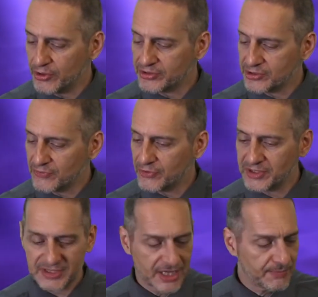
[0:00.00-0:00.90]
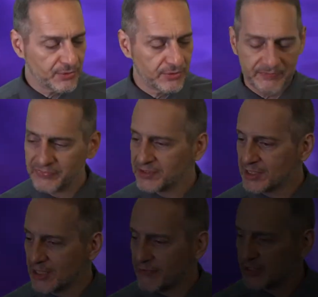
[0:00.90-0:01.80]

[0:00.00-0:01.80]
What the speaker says: So for example, if I